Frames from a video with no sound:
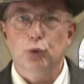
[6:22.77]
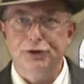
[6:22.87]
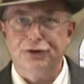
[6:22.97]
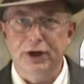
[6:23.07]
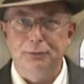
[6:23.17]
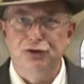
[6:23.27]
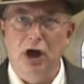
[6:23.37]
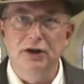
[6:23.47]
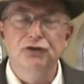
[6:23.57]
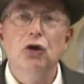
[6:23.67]
Richard
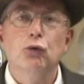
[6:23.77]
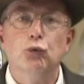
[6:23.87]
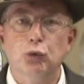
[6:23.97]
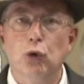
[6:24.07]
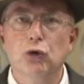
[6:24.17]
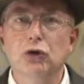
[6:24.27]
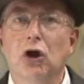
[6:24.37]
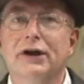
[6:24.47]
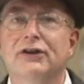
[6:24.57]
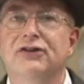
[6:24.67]
Upjohn's rural
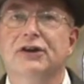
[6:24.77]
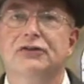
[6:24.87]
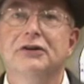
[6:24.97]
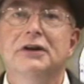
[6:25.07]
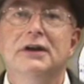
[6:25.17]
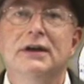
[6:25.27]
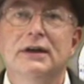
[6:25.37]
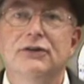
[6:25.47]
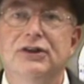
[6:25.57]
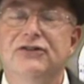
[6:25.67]
architecture
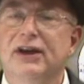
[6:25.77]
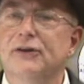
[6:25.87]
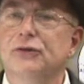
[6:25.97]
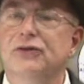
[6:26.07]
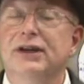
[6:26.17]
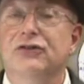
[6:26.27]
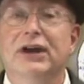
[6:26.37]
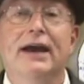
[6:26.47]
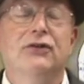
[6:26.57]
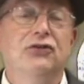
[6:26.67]
details the
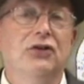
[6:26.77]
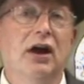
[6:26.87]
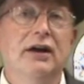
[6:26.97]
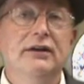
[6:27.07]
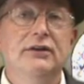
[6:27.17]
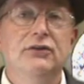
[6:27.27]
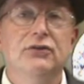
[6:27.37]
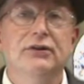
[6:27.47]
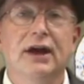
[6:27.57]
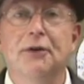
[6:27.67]
exact
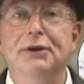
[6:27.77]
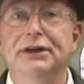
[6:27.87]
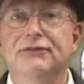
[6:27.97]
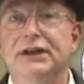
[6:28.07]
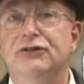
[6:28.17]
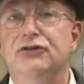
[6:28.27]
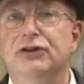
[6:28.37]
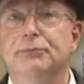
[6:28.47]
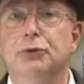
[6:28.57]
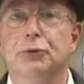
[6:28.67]
size and how many of each
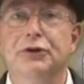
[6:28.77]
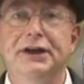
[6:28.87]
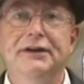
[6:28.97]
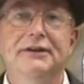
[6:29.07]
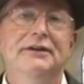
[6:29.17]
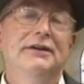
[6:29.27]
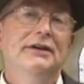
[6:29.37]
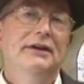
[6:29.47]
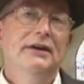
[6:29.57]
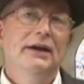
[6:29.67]
timber were needed,
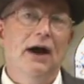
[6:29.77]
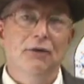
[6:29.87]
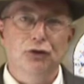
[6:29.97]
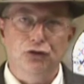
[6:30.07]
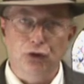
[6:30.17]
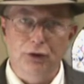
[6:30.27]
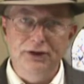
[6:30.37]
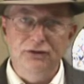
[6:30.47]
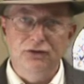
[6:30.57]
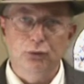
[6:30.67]
how the
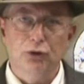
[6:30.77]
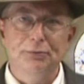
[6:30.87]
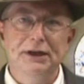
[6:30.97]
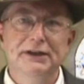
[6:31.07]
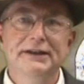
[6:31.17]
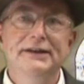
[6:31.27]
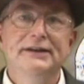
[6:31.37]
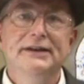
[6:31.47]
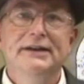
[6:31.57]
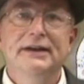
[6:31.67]
joists were to be laid,
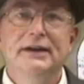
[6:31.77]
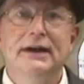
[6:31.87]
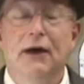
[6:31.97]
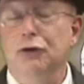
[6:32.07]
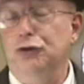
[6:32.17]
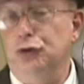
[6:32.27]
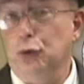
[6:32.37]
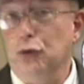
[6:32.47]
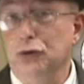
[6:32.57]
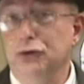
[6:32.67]
how the
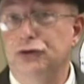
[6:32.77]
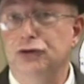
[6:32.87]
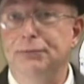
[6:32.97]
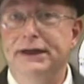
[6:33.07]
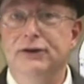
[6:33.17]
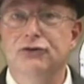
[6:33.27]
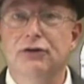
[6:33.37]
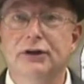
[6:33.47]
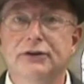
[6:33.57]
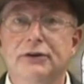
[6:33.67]
doors should be
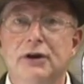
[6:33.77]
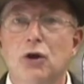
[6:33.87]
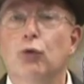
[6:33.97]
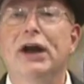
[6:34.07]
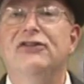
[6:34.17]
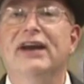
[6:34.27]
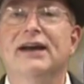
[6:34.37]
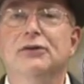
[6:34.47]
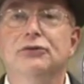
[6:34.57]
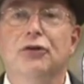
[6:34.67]
constructed, right
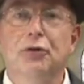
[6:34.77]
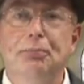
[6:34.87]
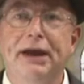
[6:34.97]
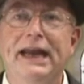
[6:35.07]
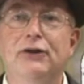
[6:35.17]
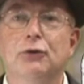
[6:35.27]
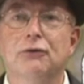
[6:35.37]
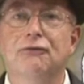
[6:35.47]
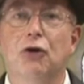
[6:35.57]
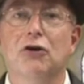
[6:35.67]
down to the paint or
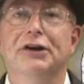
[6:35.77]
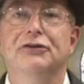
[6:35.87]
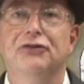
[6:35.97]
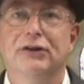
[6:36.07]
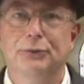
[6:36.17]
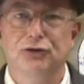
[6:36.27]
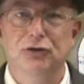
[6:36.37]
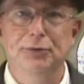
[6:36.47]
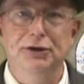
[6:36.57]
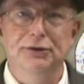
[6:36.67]
varnish that was
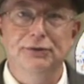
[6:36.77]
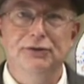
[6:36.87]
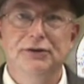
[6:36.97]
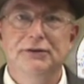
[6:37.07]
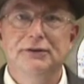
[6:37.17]
to be used.